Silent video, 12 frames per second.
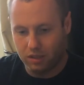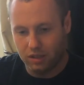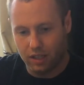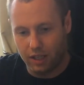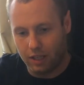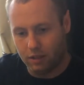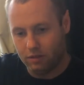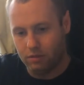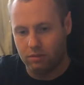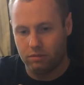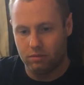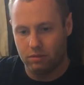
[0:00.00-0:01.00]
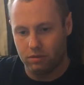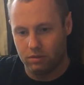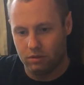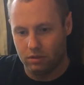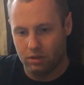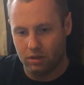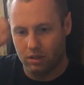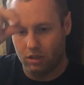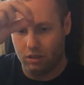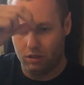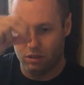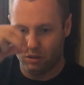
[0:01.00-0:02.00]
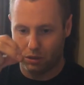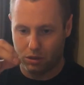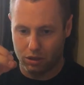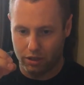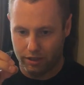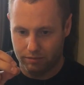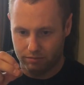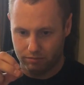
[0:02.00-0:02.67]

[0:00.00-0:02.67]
down into the hook eye,